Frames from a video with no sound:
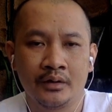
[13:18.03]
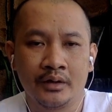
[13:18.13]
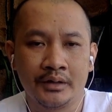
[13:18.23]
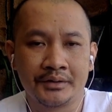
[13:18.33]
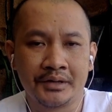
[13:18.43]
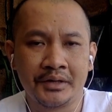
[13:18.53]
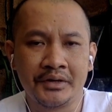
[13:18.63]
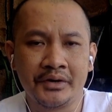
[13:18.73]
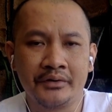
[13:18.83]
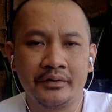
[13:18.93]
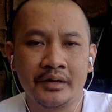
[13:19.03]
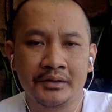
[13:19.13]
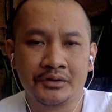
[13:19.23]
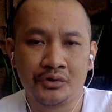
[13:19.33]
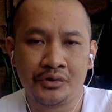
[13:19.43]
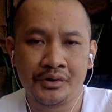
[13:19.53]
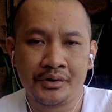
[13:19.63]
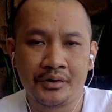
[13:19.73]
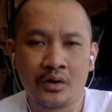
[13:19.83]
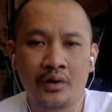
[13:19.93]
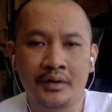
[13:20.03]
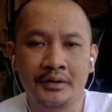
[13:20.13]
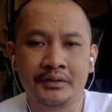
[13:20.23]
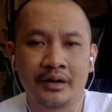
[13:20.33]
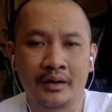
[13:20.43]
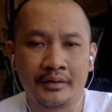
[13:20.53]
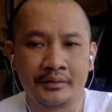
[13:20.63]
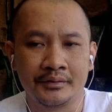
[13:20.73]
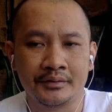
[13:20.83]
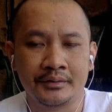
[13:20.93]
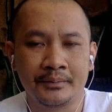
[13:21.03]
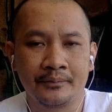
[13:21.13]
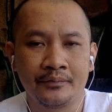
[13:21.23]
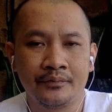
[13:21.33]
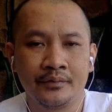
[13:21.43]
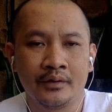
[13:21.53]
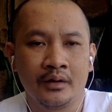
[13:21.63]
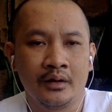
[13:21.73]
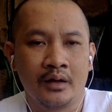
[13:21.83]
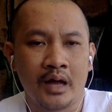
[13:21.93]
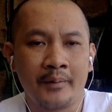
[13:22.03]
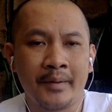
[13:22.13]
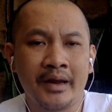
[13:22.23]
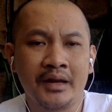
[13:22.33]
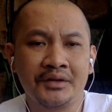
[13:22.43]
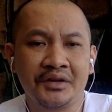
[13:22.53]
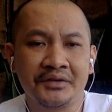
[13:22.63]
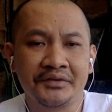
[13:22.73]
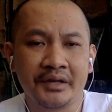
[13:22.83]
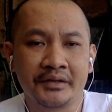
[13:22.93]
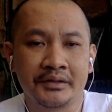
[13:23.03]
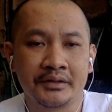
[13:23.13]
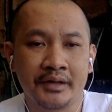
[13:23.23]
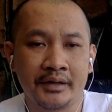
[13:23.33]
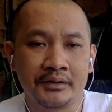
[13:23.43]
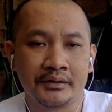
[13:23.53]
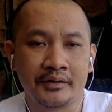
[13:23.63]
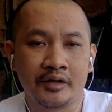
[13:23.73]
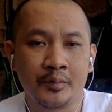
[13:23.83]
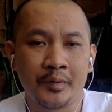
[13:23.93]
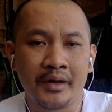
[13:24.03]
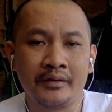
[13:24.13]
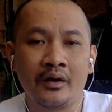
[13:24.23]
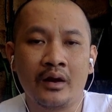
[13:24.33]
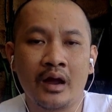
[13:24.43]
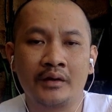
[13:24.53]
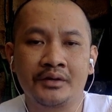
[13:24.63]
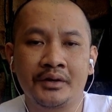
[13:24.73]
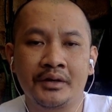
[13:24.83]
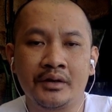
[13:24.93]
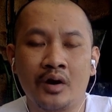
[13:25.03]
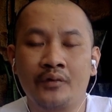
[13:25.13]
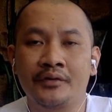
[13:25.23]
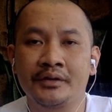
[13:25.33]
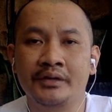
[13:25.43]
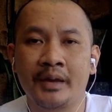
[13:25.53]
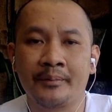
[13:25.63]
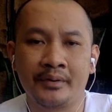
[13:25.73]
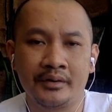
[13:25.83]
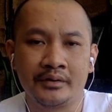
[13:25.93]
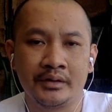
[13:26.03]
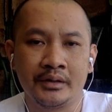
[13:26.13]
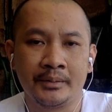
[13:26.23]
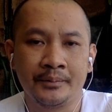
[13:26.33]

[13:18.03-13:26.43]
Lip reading: his senior, his junior, or his clients. A manager's success depends largely on his ability